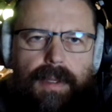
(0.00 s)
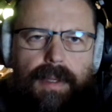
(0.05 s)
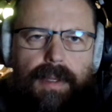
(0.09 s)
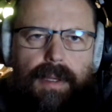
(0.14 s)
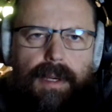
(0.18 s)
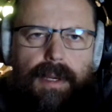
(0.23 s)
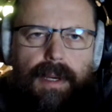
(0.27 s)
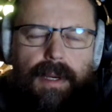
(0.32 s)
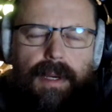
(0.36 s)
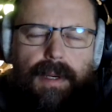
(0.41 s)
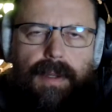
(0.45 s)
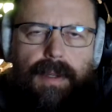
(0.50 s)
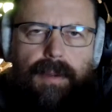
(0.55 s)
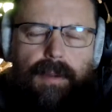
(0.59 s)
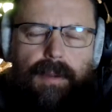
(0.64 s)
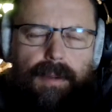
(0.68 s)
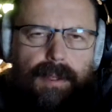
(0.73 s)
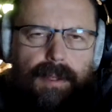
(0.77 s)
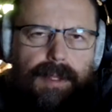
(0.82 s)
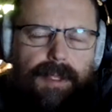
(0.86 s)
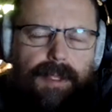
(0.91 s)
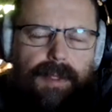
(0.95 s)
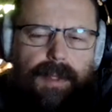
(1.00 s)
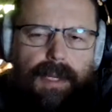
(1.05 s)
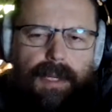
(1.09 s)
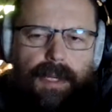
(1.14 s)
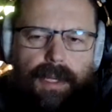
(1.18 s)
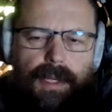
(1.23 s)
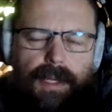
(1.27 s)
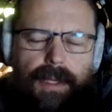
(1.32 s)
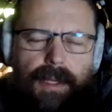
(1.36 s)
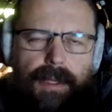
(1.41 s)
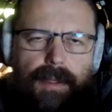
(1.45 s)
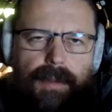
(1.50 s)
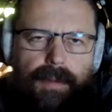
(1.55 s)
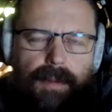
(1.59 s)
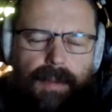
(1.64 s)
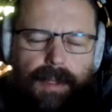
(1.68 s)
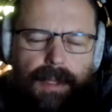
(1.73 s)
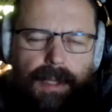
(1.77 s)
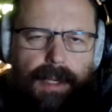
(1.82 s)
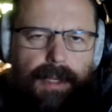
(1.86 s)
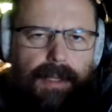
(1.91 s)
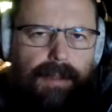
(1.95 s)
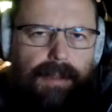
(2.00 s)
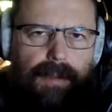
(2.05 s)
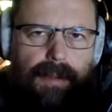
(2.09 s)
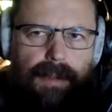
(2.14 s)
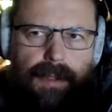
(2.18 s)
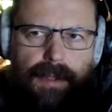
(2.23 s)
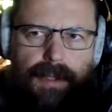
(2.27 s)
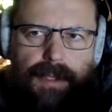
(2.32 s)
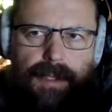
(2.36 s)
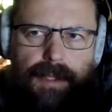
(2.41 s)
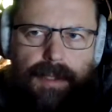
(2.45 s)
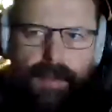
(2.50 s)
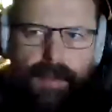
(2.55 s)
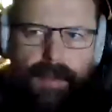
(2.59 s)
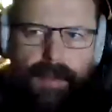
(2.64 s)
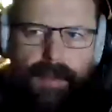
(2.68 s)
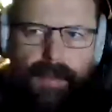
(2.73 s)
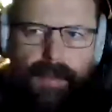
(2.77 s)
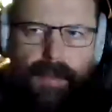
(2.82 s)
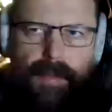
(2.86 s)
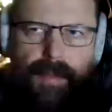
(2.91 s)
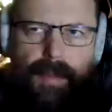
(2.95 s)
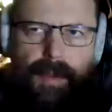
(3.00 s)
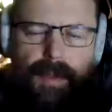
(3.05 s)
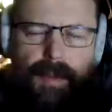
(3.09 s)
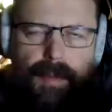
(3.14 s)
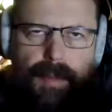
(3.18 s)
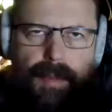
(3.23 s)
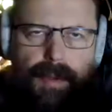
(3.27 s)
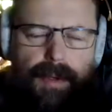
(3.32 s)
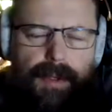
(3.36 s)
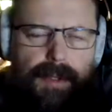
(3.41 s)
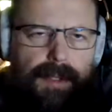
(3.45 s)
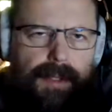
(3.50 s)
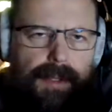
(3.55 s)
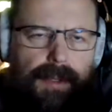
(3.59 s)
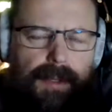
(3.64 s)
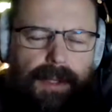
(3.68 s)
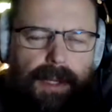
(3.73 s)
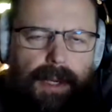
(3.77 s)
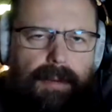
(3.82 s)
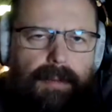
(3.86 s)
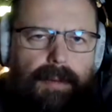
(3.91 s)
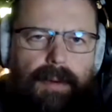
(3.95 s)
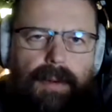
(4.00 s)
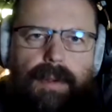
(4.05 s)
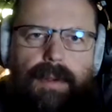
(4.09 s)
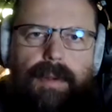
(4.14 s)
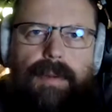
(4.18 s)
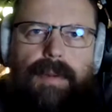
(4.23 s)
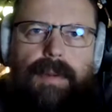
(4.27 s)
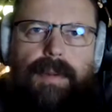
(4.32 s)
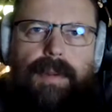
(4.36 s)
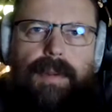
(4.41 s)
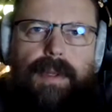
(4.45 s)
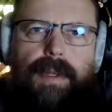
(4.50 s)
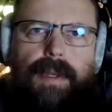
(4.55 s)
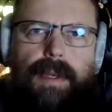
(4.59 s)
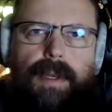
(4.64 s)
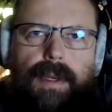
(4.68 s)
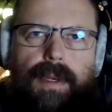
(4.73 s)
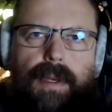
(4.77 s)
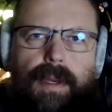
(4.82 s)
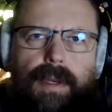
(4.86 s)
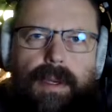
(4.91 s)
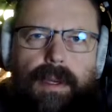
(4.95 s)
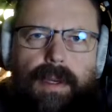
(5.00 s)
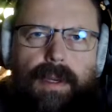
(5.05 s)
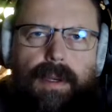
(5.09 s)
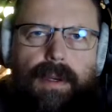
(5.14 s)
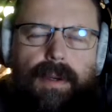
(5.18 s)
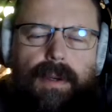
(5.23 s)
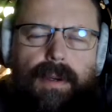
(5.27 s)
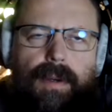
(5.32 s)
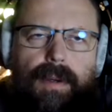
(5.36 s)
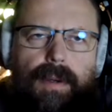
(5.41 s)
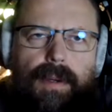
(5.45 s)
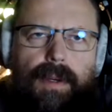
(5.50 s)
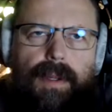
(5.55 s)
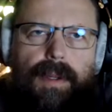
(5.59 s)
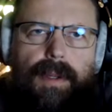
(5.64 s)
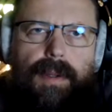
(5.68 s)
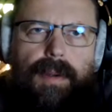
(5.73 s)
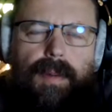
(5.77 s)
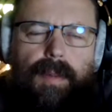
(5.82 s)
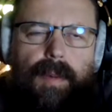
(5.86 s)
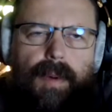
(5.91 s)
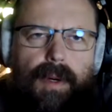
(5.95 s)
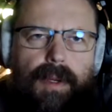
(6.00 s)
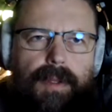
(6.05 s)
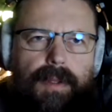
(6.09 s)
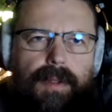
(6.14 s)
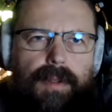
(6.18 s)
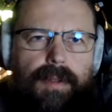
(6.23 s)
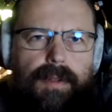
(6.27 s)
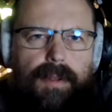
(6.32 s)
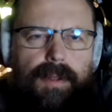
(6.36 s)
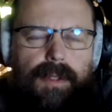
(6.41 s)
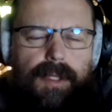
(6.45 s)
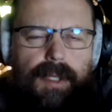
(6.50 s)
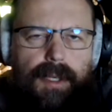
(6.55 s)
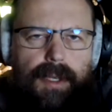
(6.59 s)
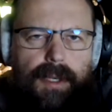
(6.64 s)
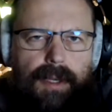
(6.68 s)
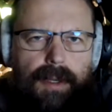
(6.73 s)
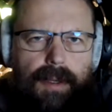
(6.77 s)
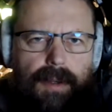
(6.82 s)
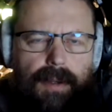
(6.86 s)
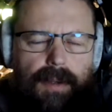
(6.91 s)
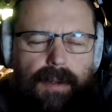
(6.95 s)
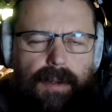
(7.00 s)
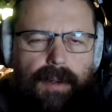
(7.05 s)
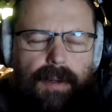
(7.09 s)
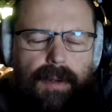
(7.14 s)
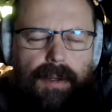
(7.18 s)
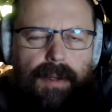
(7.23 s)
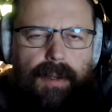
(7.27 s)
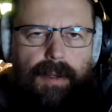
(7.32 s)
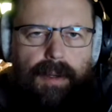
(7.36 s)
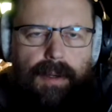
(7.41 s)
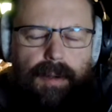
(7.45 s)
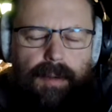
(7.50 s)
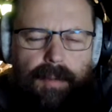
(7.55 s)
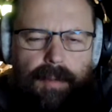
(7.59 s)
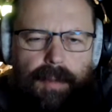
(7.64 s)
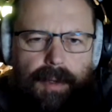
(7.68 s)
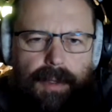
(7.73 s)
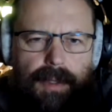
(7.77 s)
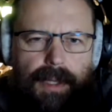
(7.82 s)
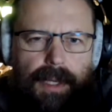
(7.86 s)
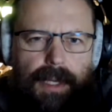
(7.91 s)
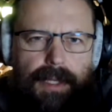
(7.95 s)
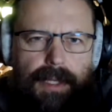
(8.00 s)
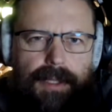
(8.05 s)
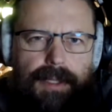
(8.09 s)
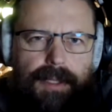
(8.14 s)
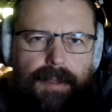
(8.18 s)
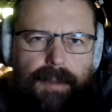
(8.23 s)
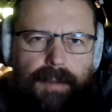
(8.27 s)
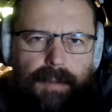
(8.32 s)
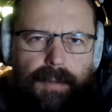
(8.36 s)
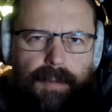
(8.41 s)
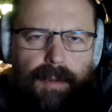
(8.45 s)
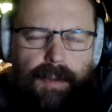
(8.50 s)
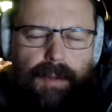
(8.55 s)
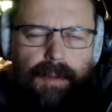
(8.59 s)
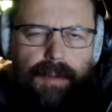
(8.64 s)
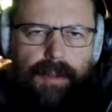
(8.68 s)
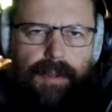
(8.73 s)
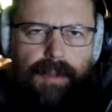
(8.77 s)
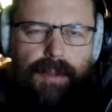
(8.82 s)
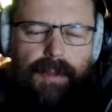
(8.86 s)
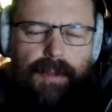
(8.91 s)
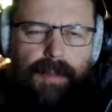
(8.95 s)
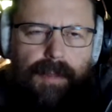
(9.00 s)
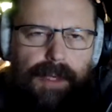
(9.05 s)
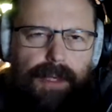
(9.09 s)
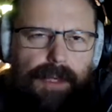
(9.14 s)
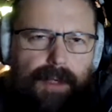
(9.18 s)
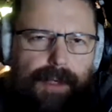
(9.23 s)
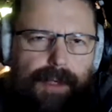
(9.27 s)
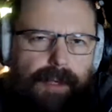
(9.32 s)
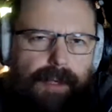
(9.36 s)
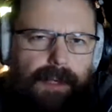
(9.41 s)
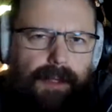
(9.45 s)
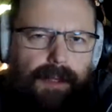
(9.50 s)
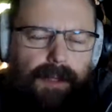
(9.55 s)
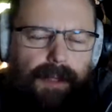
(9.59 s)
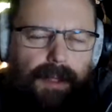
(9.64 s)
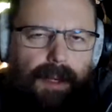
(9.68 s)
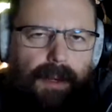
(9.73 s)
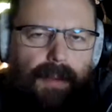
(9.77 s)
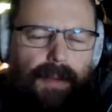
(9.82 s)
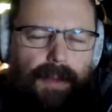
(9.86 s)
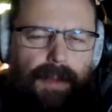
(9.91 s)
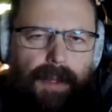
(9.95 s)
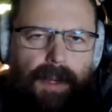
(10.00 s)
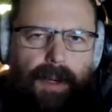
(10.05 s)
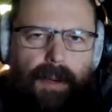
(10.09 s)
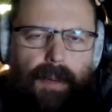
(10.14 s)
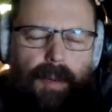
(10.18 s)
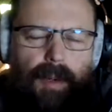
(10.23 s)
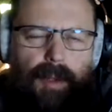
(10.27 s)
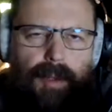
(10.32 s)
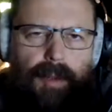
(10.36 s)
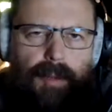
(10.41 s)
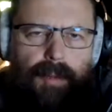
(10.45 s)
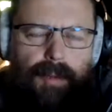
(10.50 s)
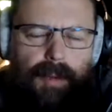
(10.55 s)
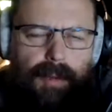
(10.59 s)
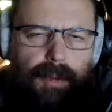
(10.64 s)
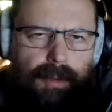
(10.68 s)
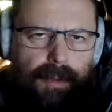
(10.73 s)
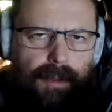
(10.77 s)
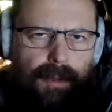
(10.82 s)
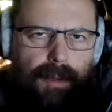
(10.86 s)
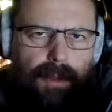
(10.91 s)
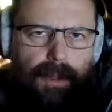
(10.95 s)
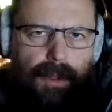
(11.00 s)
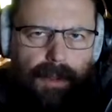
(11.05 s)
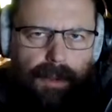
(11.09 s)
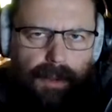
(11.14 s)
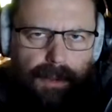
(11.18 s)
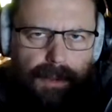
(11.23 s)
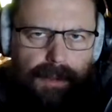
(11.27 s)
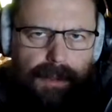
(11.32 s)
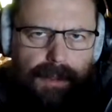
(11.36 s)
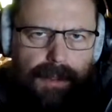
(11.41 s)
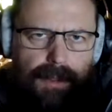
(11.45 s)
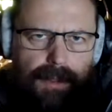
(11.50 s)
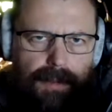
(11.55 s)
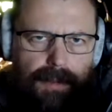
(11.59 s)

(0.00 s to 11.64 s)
And also, and I can relate to this on a personal level, you want to secure your financial future because you don't know what the future holds.